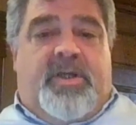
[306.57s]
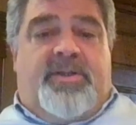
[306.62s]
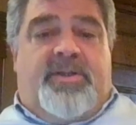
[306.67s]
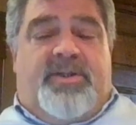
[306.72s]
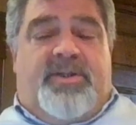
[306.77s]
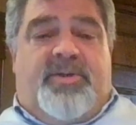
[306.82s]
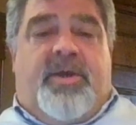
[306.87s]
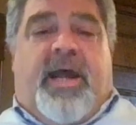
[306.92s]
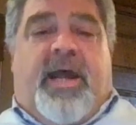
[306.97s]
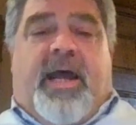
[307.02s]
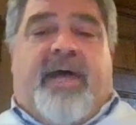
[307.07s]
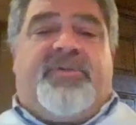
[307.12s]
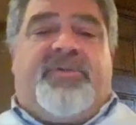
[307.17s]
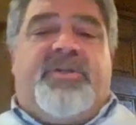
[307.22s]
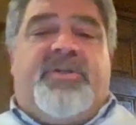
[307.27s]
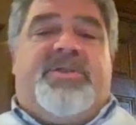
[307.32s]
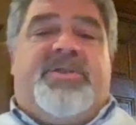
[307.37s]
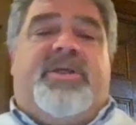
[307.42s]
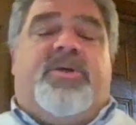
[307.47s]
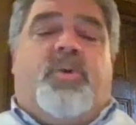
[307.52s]
You have
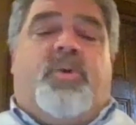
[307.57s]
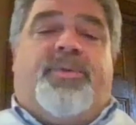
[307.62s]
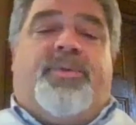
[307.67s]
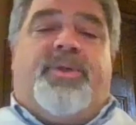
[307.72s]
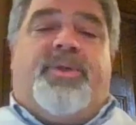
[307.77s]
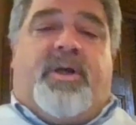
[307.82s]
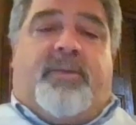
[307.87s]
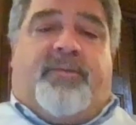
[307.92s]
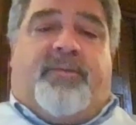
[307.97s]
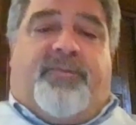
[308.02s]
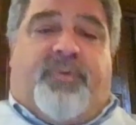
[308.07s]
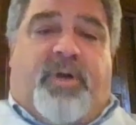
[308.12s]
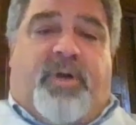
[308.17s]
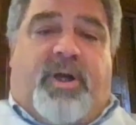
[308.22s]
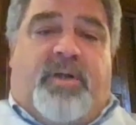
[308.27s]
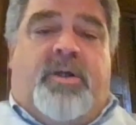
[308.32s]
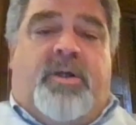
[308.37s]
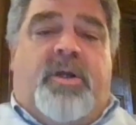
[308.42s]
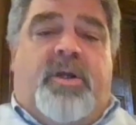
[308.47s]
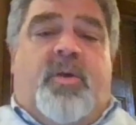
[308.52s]
to deal with it up
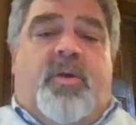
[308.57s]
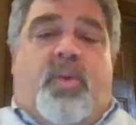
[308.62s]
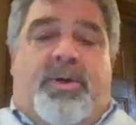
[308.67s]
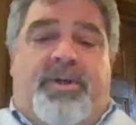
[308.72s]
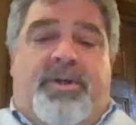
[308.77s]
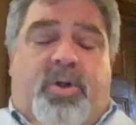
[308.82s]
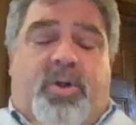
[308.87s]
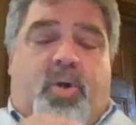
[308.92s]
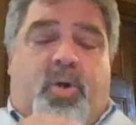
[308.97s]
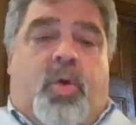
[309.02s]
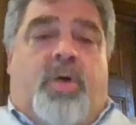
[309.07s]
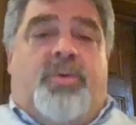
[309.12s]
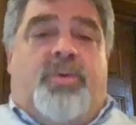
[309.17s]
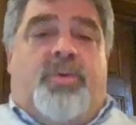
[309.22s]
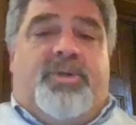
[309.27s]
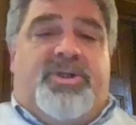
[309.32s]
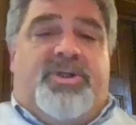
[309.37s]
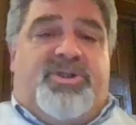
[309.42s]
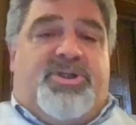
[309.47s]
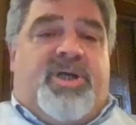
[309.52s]
front. When you're
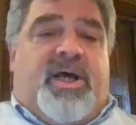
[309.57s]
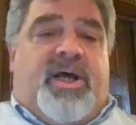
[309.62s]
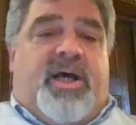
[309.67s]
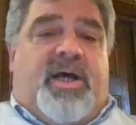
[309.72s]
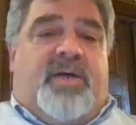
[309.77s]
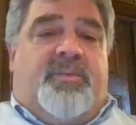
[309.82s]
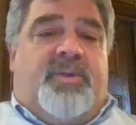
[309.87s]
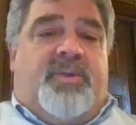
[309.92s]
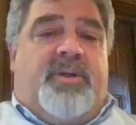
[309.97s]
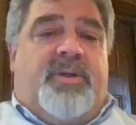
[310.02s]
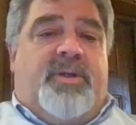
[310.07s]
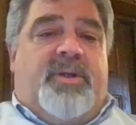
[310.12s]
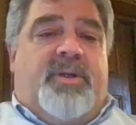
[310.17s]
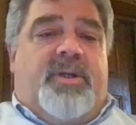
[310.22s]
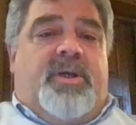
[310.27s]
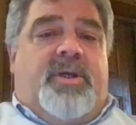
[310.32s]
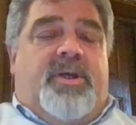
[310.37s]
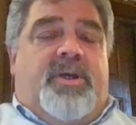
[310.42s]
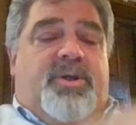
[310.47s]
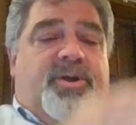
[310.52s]
quoting a job,
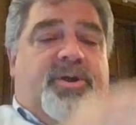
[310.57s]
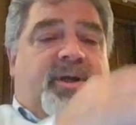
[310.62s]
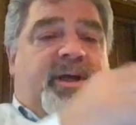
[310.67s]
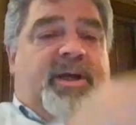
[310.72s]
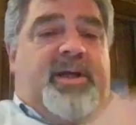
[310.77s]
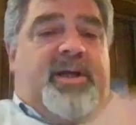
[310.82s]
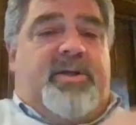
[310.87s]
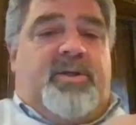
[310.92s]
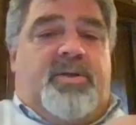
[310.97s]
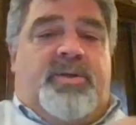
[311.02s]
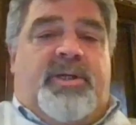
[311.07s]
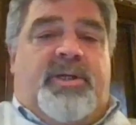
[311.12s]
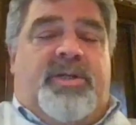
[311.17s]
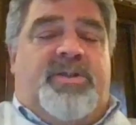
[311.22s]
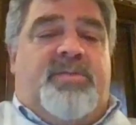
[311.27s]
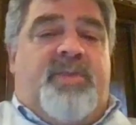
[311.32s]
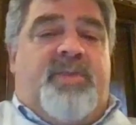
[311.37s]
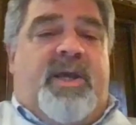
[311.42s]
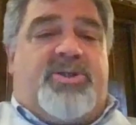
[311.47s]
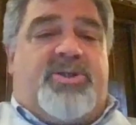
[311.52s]
you need
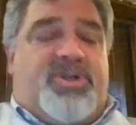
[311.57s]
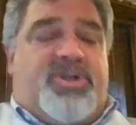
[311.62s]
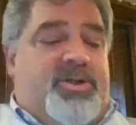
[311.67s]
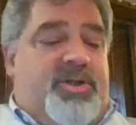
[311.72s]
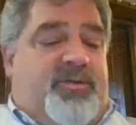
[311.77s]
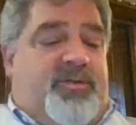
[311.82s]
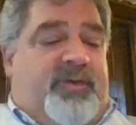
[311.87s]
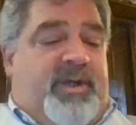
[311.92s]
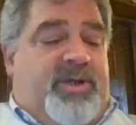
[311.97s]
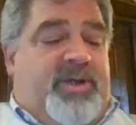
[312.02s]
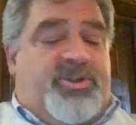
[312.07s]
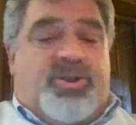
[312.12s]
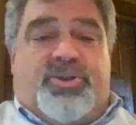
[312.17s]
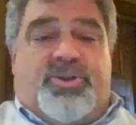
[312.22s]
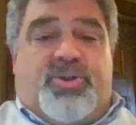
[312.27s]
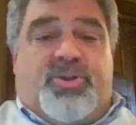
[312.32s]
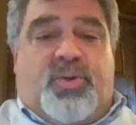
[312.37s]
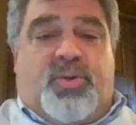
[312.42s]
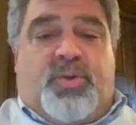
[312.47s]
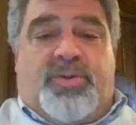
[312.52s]
to make sure you get your
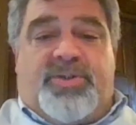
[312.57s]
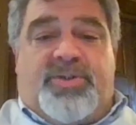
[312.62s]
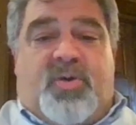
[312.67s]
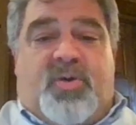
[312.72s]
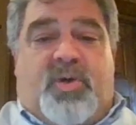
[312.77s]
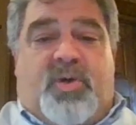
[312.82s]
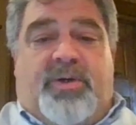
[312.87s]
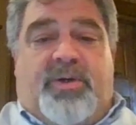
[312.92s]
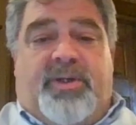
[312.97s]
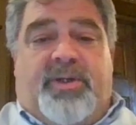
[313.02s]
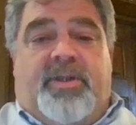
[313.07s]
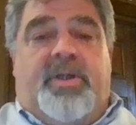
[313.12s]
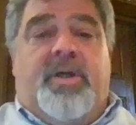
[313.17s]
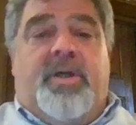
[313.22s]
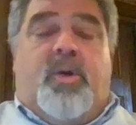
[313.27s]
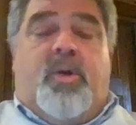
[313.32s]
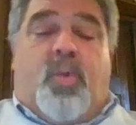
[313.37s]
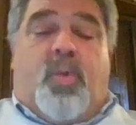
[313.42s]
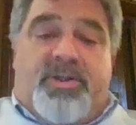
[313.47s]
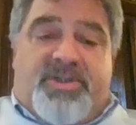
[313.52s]
tools quoted.
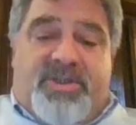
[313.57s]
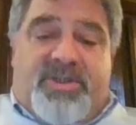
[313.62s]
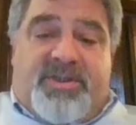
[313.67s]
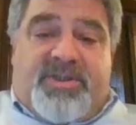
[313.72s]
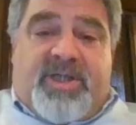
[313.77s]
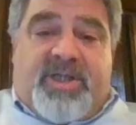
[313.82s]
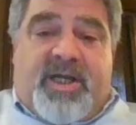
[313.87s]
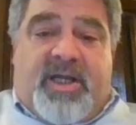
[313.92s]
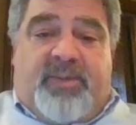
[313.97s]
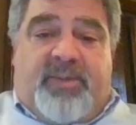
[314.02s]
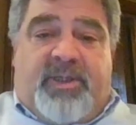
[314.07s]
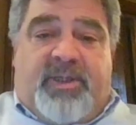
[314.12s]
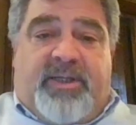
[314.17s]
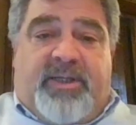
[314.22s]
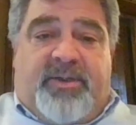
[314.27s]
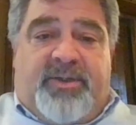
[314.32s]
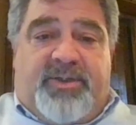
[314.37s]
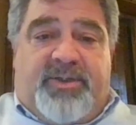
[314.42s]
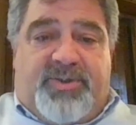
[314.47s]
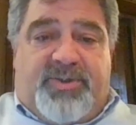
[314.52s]
What's the timeline
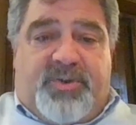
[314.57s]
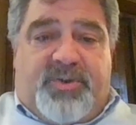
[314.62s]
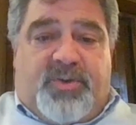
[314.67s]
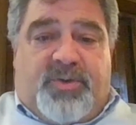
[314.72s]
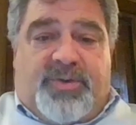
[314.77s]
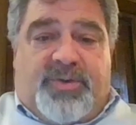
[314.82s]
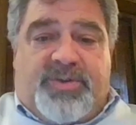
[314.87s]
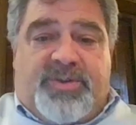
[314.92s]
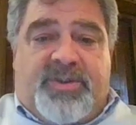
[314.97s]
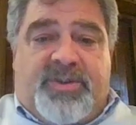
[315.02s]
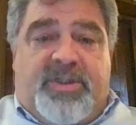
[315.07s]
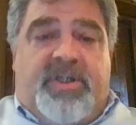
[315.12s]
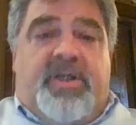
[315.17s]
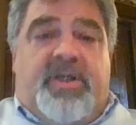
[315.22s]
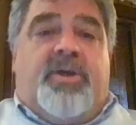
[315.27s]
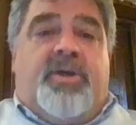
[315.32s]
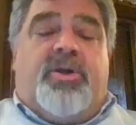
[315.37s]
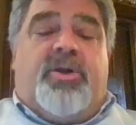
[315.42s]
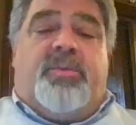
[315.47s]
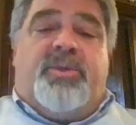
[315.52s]
on the tools?
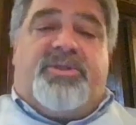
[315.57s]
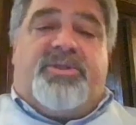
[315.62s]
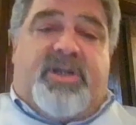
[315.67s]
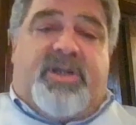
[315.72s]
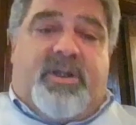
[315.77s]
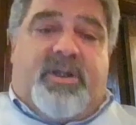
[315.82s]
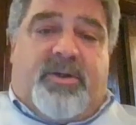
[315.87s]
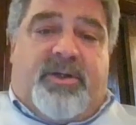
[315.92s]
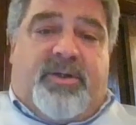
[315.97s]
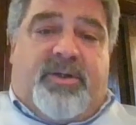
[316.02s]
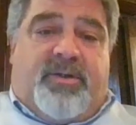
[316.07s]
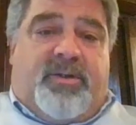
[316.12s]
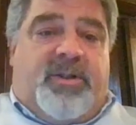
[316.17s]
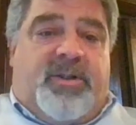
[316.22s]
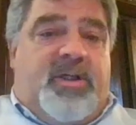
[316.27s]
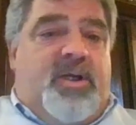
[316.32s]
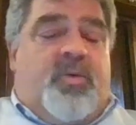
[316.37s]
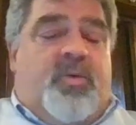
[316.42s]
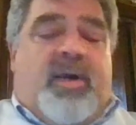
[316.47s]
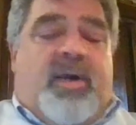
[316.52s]
Your material.
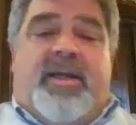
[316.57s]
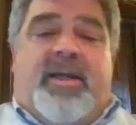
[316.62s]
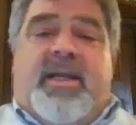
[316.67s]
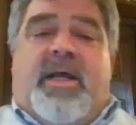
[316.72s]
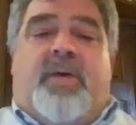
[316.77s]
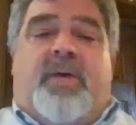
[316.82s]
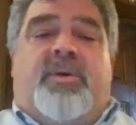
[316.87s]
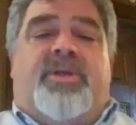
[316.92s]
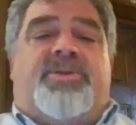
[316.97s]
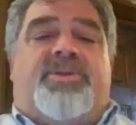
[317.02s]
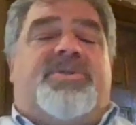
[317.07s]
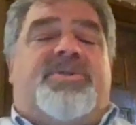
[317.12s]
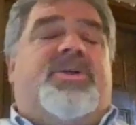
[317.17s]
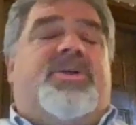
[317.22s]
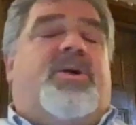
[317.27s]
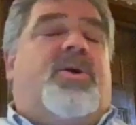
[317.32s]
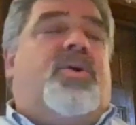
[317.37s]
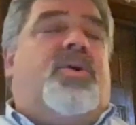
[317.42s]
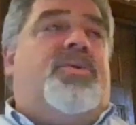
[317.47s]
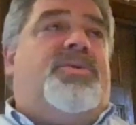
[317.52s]
Right now, it is
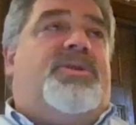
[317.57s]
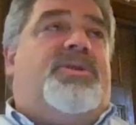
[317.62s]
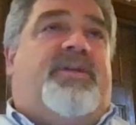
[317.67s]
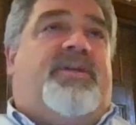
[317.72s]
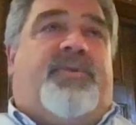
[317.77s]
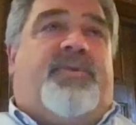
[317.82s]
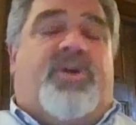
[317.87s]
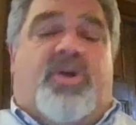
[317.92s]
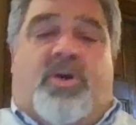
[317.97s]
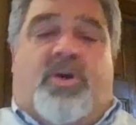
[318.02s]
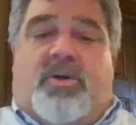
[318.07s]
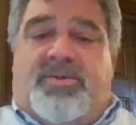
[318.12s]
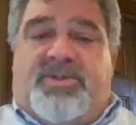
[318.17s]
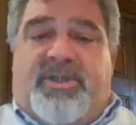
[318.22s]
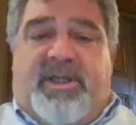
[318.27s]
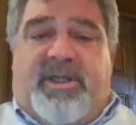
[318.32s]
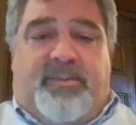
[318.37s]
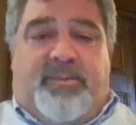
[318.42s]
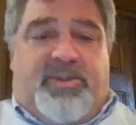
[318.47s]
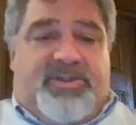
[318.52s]
so difficult
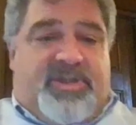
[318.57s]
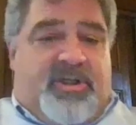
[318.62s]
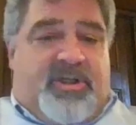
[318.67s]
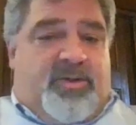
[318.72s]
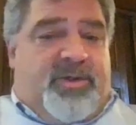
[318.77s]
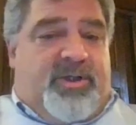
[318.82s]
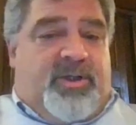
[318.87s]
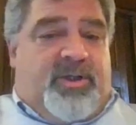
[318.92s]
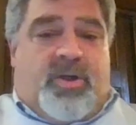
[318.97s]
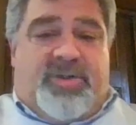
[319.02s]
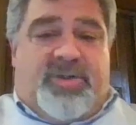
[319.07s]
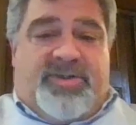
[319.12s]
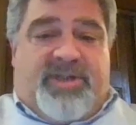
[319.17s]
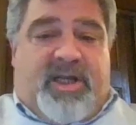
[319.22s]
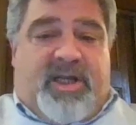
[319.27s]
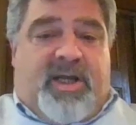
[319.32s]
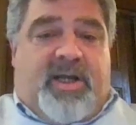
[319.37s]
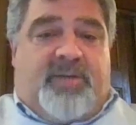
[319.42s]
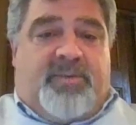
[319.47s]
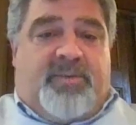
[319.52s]
to get material on
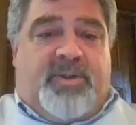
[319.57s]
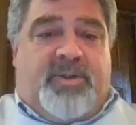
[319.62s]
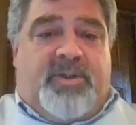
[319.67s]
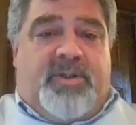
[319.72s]
time.